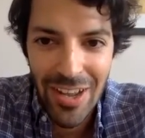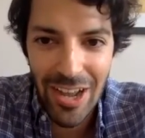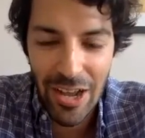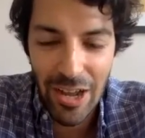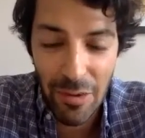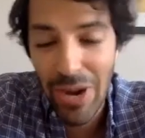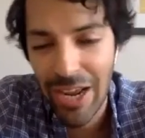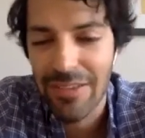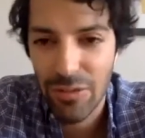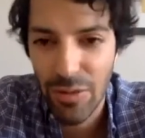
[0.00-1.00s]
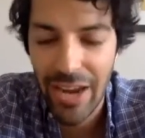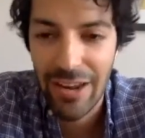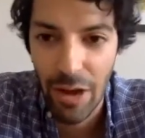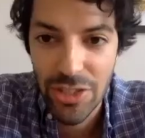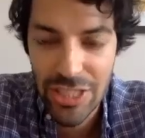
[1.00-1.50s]
or like to like
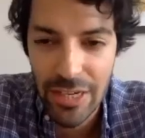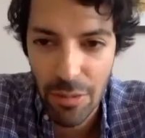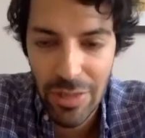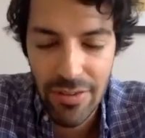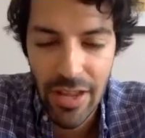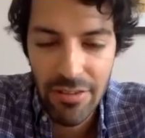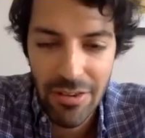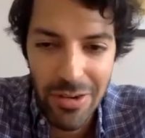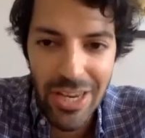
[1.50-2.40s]
launching a business,